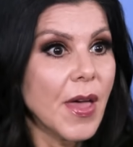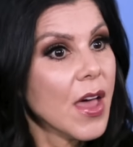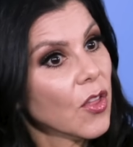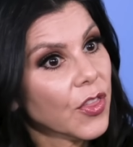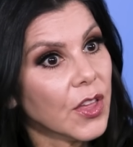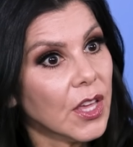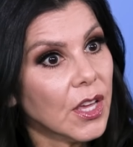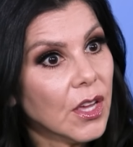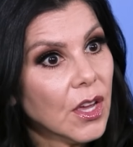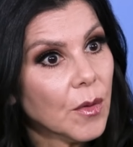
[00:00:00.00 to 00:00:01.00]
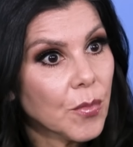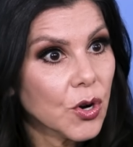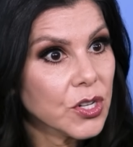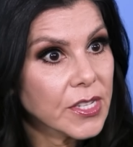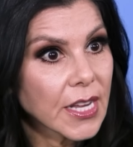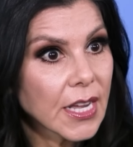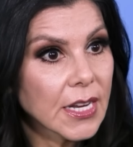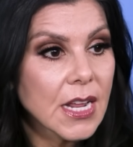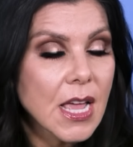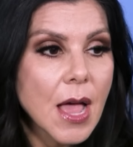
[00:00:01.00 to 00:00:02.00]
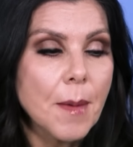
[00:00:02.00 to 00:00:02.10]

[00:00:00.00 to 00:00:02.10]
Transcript: a healthy person,